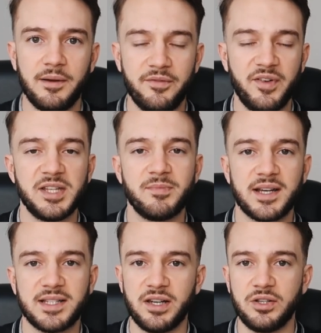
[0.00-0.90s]
face
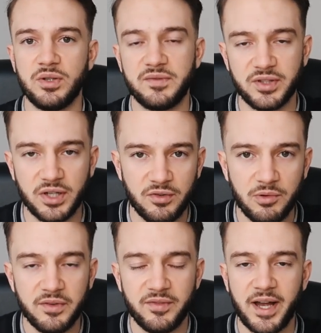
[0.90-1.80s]
masks that are used for the
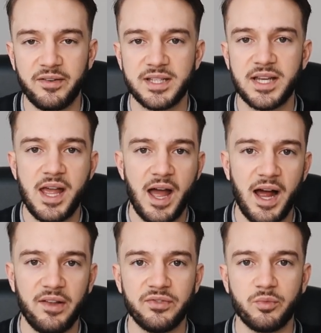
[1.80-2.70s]
coronavirus,
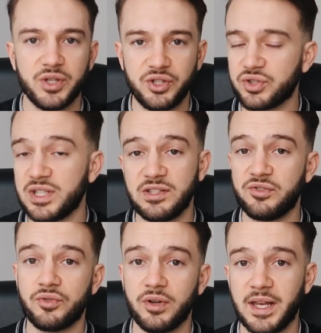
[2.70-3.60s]
and we just need to
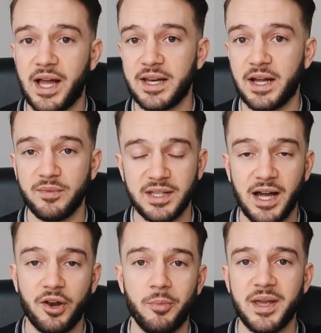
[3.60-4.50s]
draw a line, and we
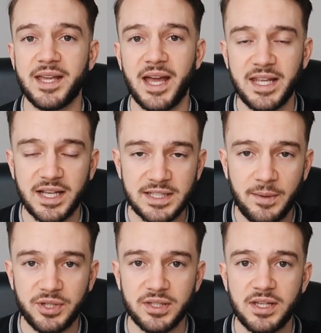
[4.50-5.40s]
cannot make any
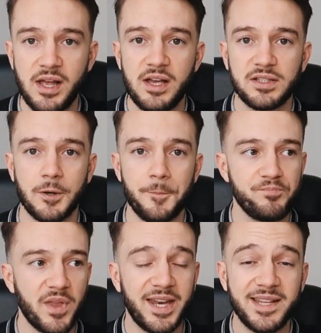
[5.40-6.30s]
exceptions. So
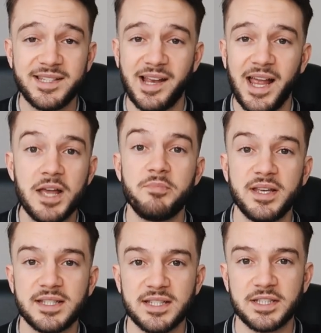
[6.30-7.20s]
an entire
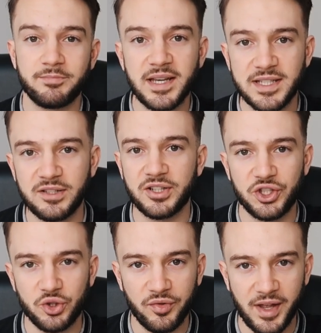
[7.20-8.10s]
business basically got
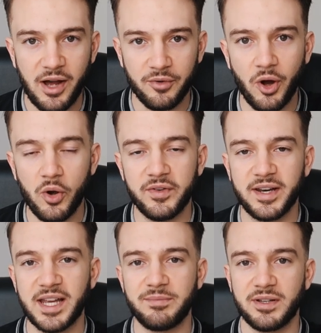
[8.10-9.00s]
shut down
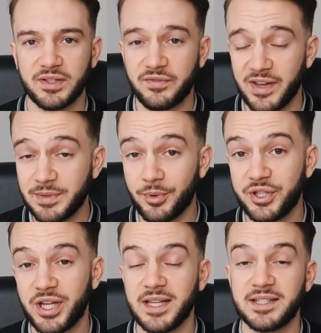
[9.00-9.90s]
overnight because Facebook
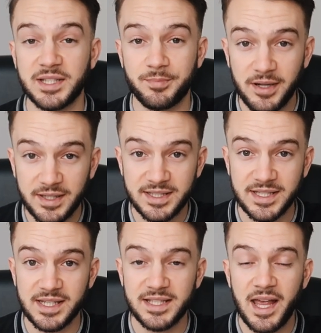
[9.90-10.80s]
changed its
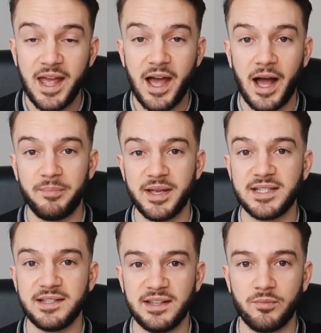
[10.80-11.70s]
policies and
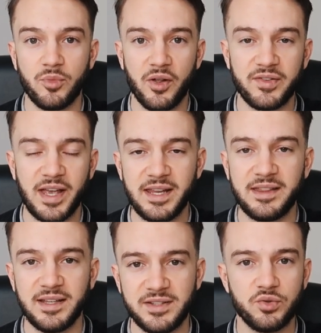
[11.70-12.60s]
basically didn't want
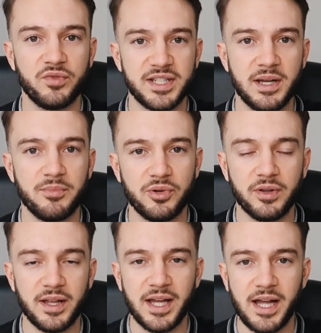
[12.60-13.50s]
anything to resemble